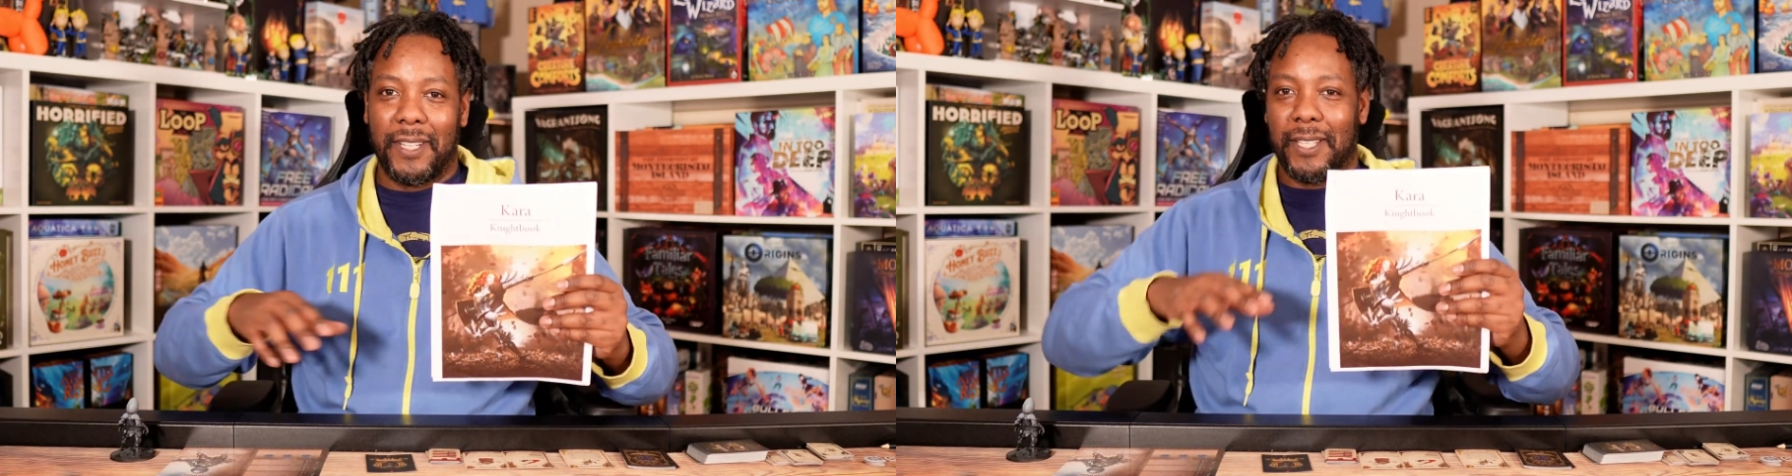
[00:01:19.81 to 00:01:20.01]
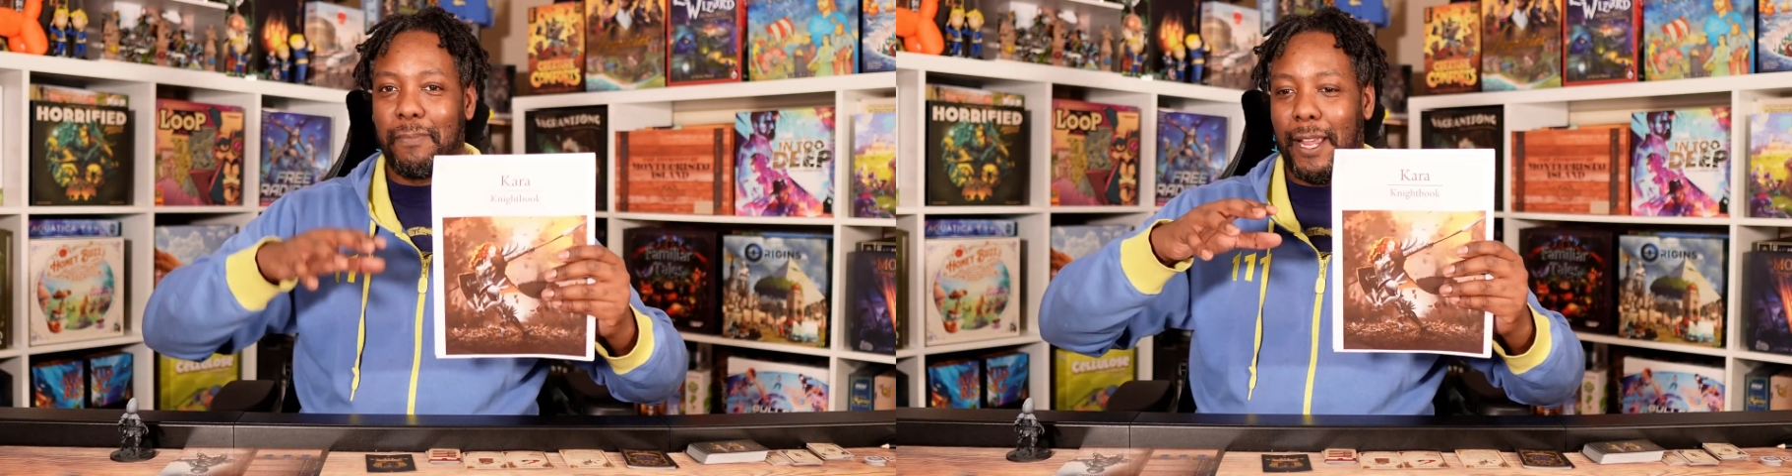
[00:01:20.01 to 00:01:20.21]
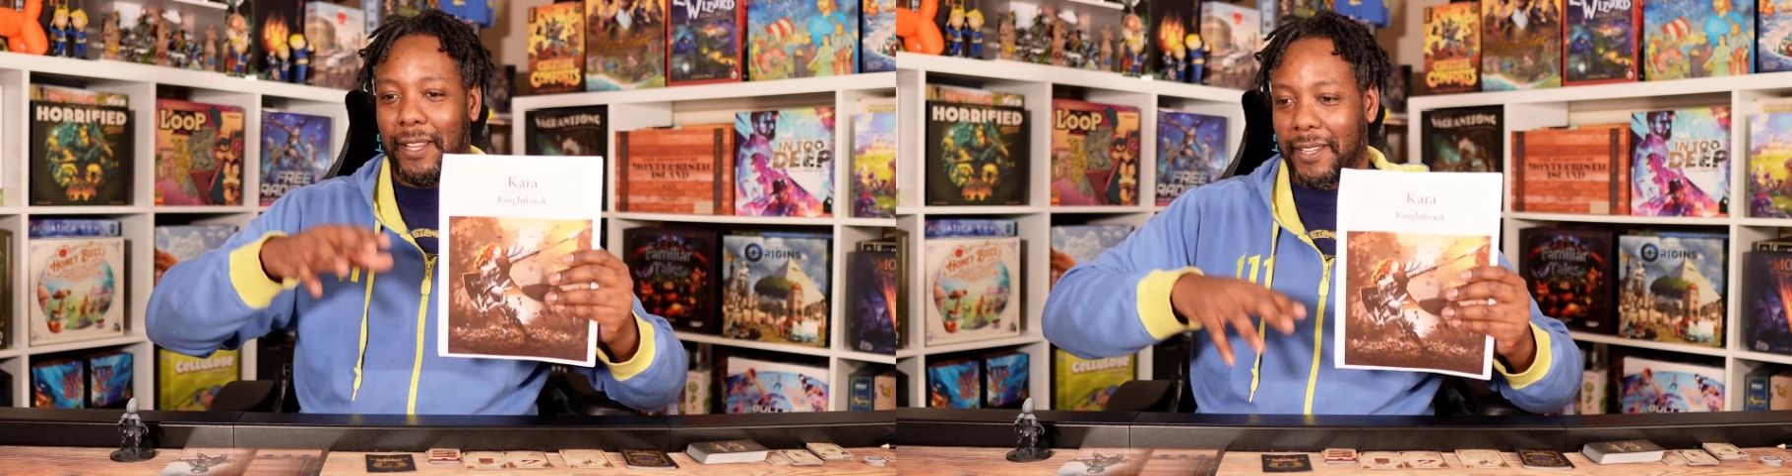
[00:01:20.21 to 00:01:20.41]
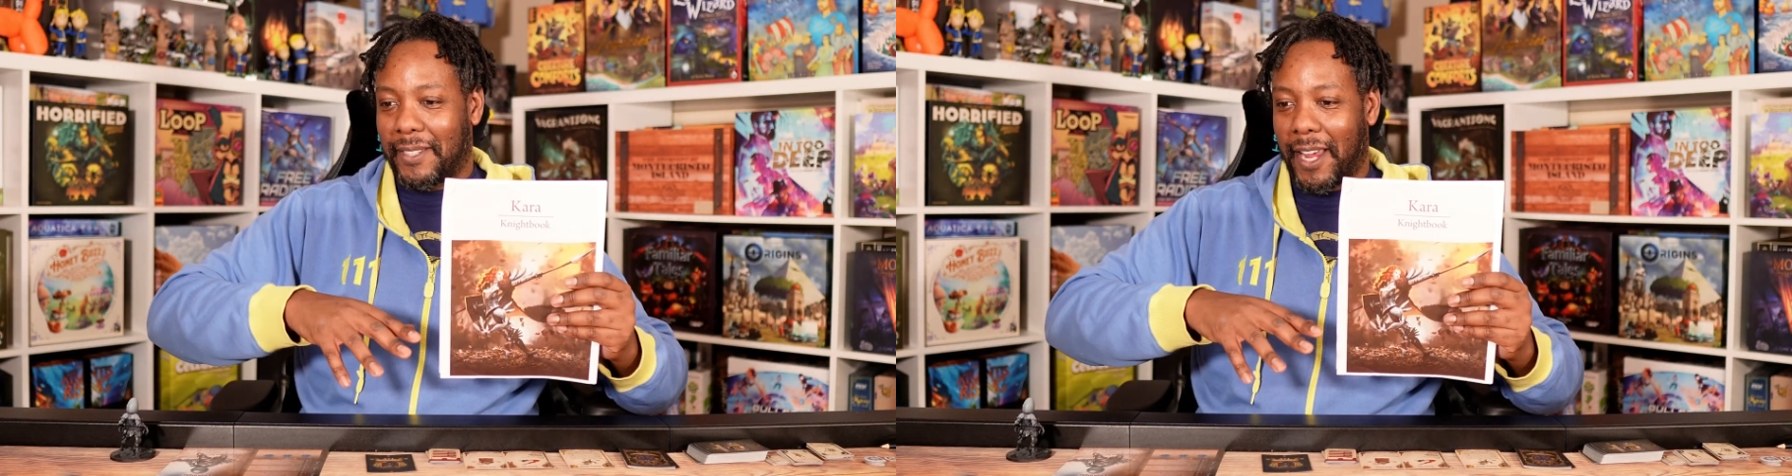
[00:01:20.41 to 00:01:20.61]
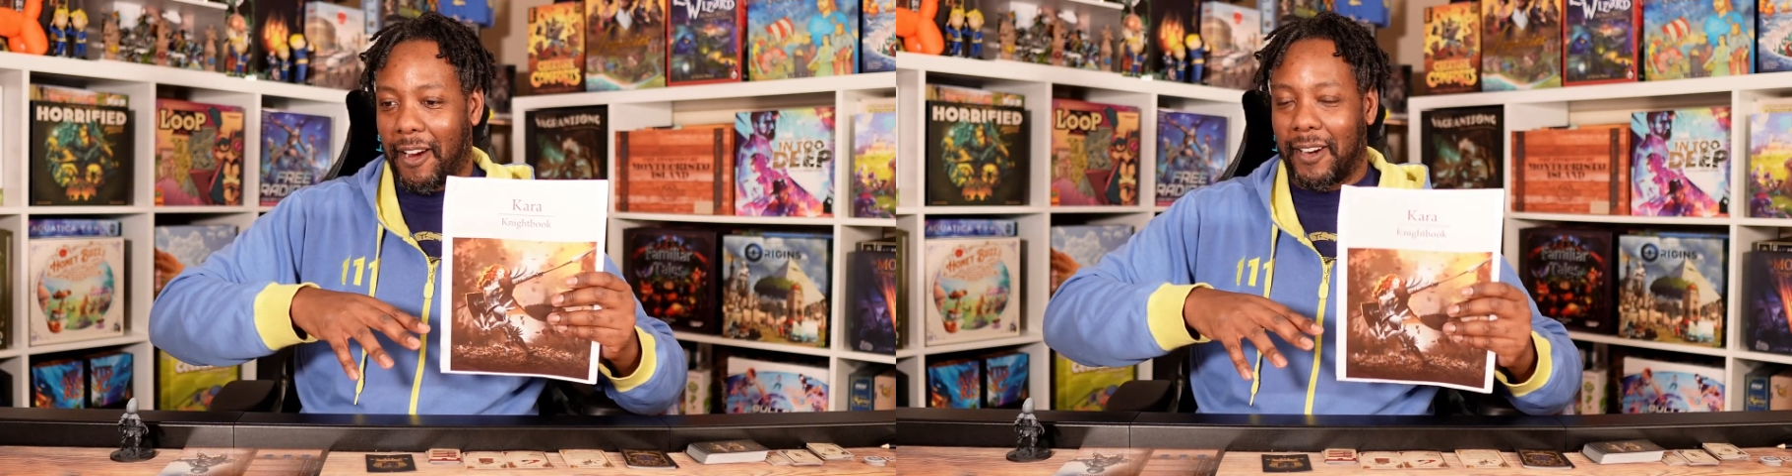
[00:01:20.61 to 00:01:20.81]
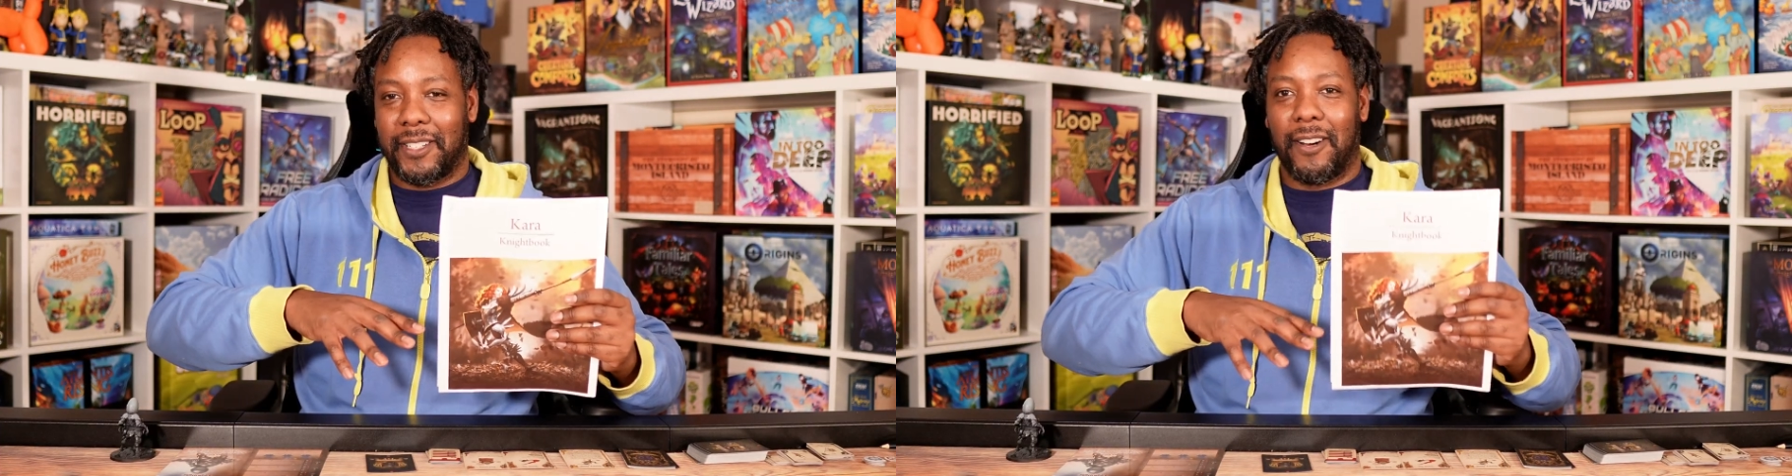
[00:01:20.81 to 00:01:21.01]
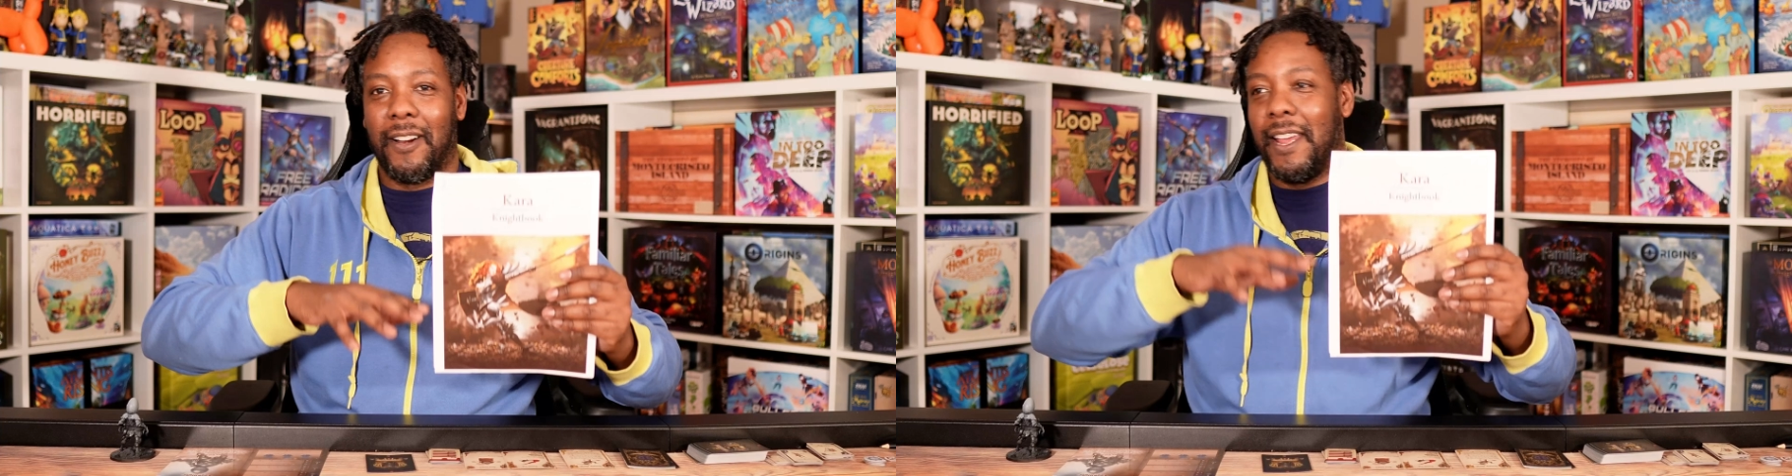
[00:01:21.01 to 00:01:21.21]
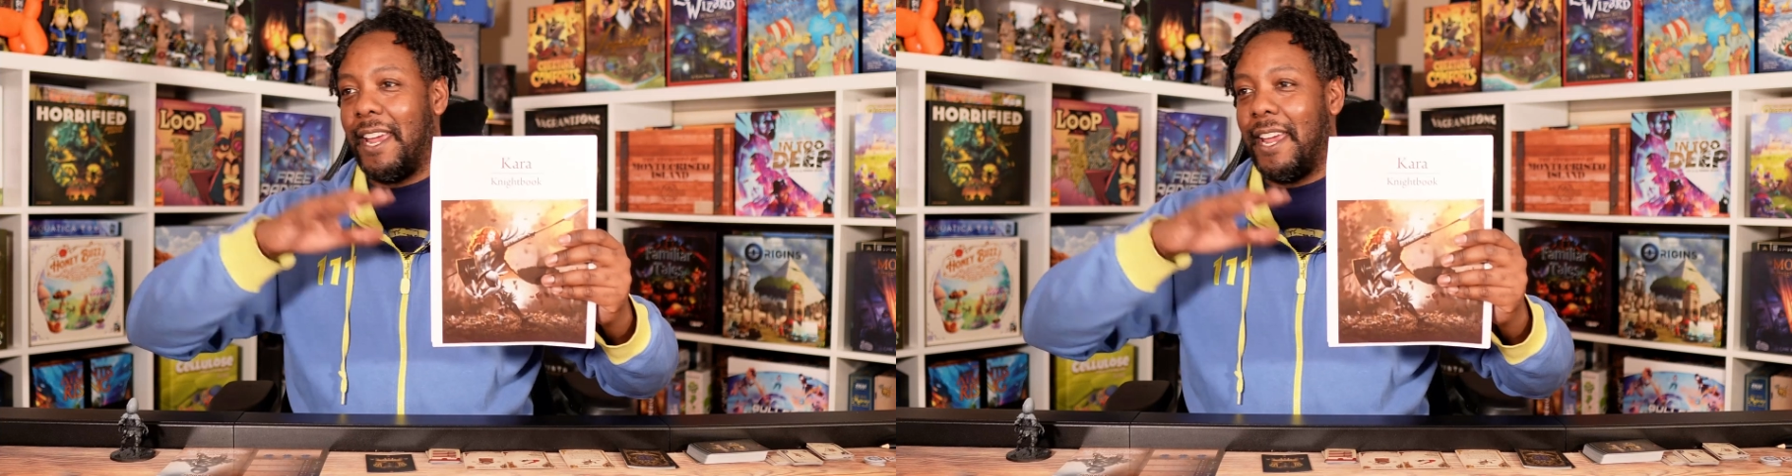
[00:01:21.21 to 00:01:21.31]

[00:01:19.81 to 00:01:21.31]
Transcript: this character